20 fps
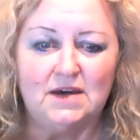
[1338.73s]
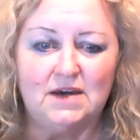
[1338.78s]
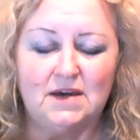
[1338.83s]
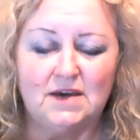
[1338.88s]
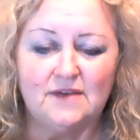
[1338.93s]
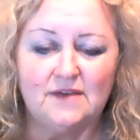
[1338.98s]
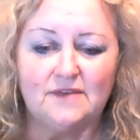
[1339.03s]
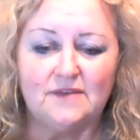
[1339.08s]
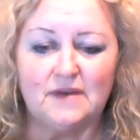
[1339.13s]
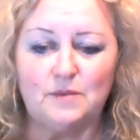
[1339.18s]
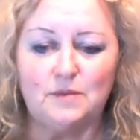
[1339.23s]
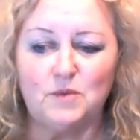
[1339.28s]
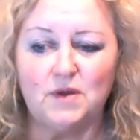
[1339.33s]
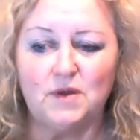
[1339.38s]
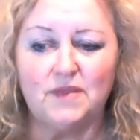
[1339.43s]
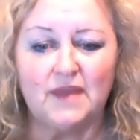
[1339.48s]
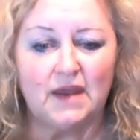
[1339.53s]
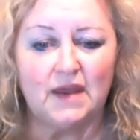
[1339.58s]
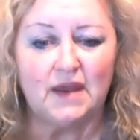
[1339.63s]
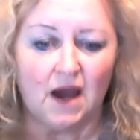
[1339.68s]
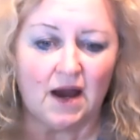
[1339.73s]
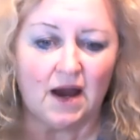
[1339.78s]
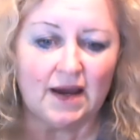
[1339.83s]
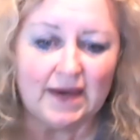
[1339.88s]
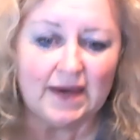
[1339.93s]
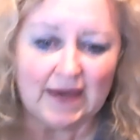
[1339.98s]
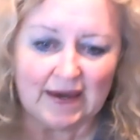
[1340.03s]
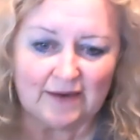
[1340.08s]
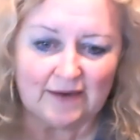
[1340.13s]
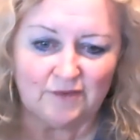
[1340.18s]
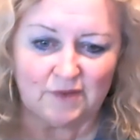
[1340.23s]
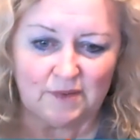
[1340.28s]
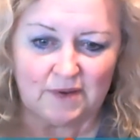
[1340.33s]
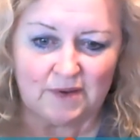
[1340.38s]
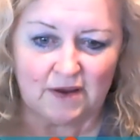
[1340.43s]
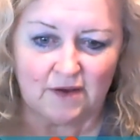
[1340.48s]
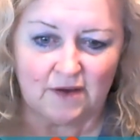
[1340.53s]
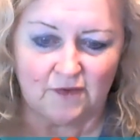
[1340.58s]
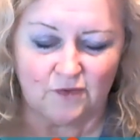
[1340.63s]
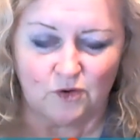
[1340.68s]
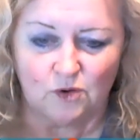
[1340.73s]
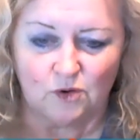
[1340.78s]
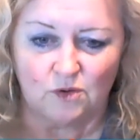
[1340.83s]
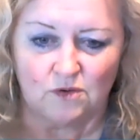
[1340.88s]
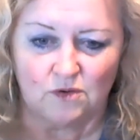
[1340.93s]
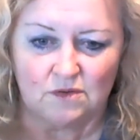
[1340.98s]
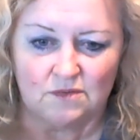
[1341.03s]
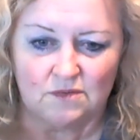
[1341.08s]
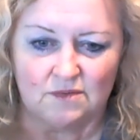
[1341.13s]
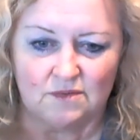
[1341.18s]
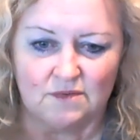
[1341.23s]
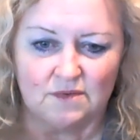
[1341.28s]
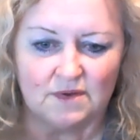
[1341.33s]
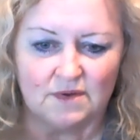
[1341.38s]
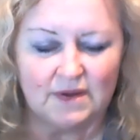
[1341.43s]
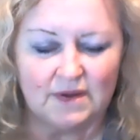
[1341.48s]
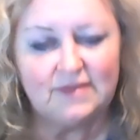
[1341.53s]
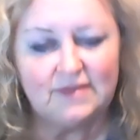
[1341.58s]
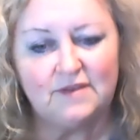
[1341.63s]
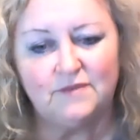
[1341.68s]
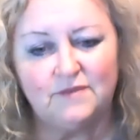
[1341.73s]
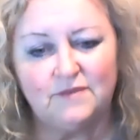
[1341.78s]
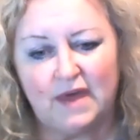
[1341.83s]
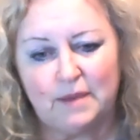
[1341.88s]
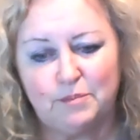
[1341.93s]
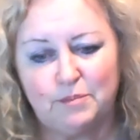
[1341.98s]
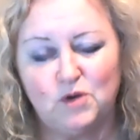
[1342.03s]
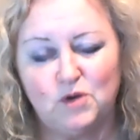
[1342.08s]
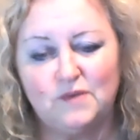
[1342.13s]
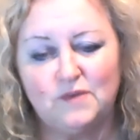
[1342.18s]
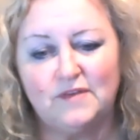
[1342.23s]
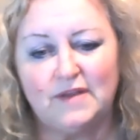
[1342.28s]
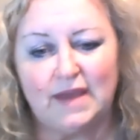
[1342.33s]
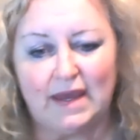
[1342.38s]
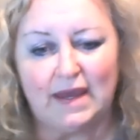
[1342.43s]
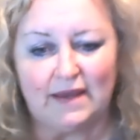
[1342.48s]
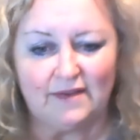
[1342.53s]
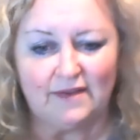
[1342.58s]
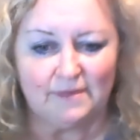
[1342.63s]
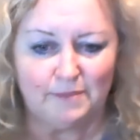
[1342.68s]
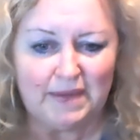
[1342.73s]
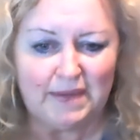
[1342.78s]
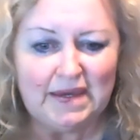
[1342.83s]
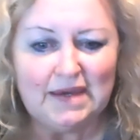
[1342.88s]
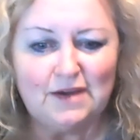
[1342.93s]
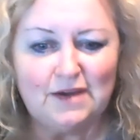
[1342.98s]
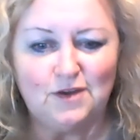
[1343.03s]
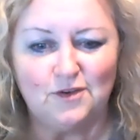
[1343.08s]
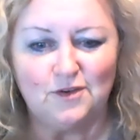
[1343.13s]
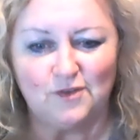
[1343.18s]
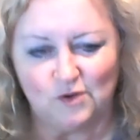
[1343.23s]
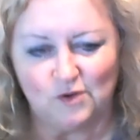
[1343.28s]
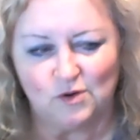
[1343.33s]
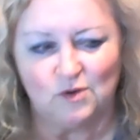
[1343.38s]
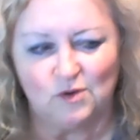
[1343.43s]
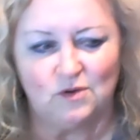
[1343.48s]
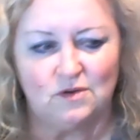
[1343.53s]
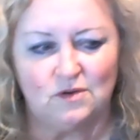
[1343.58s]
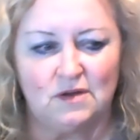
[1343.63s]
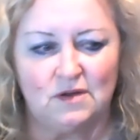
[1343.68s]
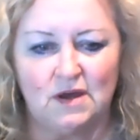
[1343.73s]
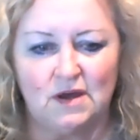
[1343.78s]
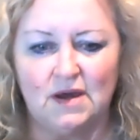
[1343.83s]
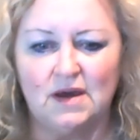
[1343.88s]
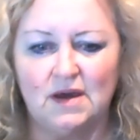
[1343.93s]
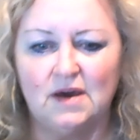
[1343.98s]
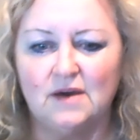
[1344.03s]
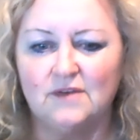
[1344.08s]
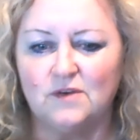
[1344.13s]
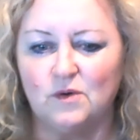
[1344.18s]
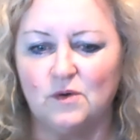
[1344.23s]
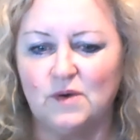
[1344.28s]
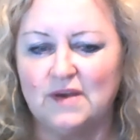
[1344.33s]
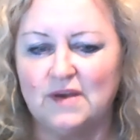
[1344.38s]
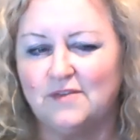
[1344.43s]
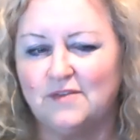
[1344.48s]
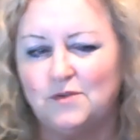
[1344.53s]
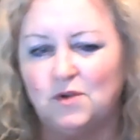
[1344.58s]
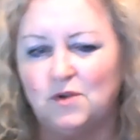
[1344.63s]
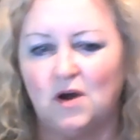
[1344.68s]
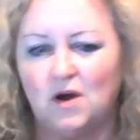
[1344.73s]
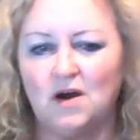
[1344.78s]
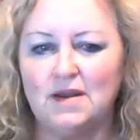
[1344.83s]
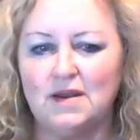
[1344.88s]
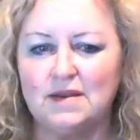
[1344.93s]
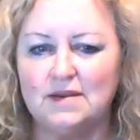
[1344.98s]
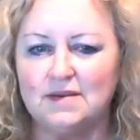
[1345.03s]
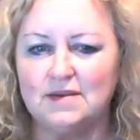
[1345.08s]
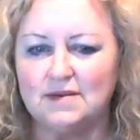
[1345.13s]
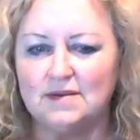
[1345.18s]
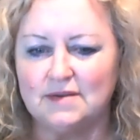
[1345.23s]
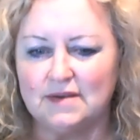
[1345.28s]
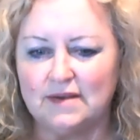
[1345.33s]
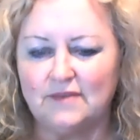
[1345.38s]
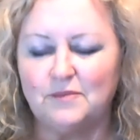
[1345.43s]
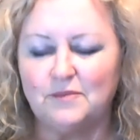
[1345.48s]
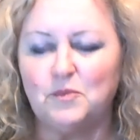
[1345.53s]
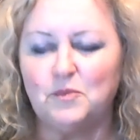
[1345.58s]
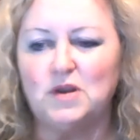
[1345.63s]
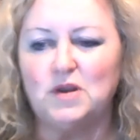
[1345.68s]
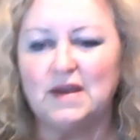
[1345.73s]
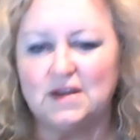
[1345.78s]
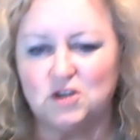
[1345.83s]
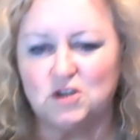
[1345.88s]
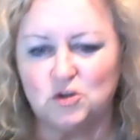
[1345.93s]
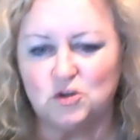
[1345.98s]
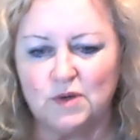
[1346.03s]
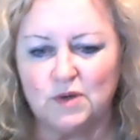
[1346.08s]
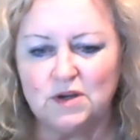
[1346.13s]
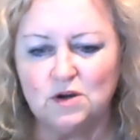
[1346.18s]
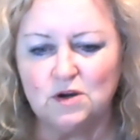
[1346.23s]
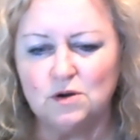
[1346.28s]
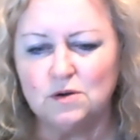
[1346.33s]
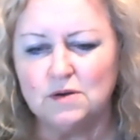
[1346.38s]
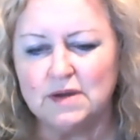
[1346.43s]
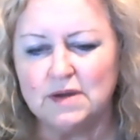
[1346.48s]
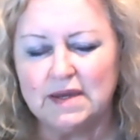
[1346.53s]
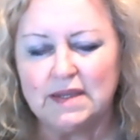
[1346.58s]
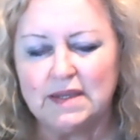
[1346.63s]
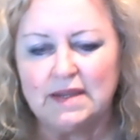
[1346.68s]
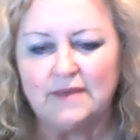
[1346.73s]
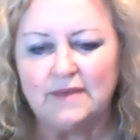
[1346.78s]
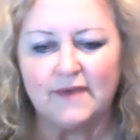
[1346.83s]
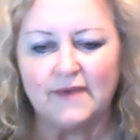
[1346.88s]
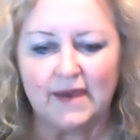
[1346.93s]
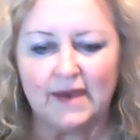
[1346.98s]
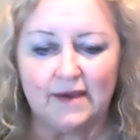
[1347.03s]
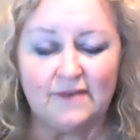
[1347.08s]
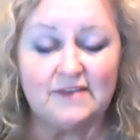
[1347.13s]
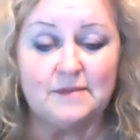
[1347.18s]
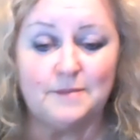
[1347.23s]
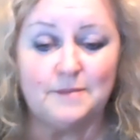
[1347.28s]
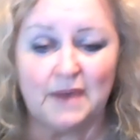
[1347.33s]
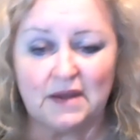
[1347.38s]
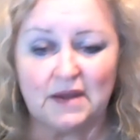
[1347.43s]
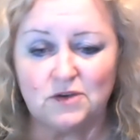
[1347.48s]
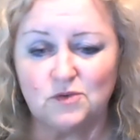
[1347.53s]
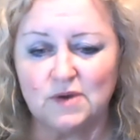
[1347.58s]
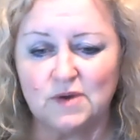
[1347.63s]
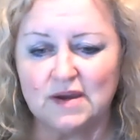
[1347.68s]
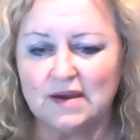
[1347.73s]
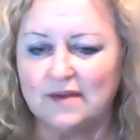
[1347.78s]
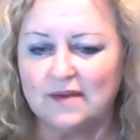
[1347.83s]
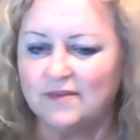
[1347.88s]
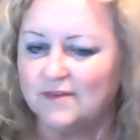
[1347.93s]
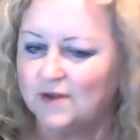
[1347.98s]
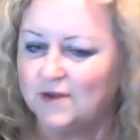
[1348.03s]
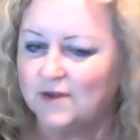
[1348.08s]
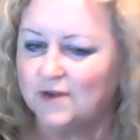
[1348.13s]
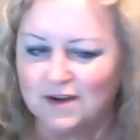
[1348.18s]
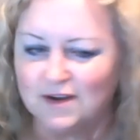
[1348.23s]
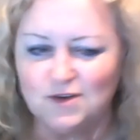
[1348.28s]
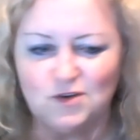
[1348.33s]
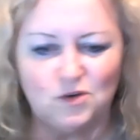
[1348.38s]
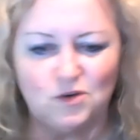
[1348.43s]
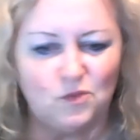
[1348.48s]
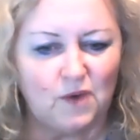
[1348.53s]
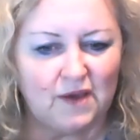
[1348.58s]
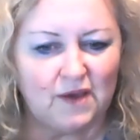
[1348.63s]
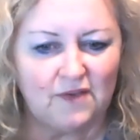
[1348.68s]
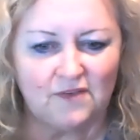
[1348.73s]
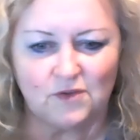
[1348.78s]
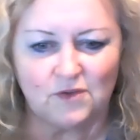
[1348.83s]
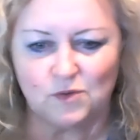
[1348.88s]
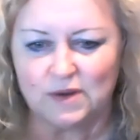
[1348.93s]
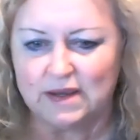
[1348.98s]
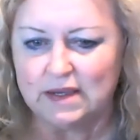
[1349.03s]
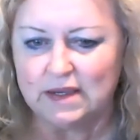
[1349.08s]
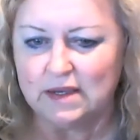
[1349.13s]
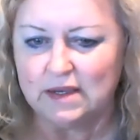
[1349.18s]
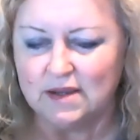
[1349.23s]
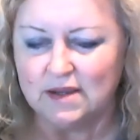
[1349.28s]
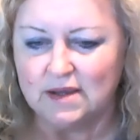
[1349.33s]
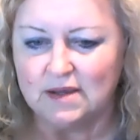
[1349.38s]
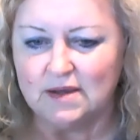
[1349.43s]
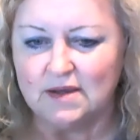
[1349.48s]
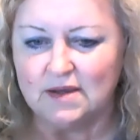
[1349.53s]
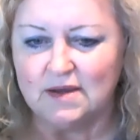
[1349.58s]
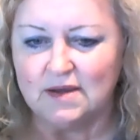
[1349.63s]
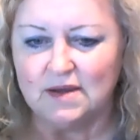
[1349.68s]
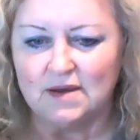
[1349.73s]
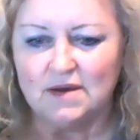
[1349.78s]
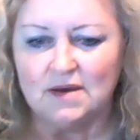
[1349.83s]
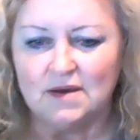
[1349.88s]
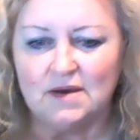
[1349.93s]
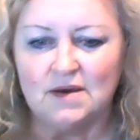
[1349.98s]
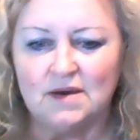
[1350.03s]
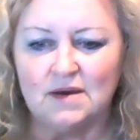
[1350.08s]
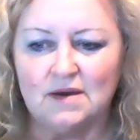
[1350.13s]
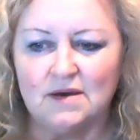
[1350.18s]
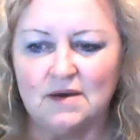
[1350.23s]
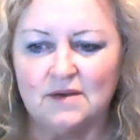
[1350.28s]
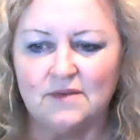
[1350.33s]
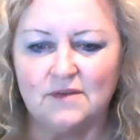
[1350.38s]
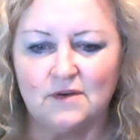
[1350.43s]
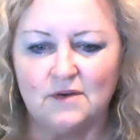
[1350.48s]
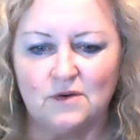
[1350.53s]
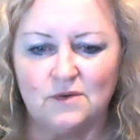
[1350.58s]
someone that I have in a circle. It's if that person has me in a circle. So it's not. It's more like Twitter in its asymmetric. It's not a two-way street. So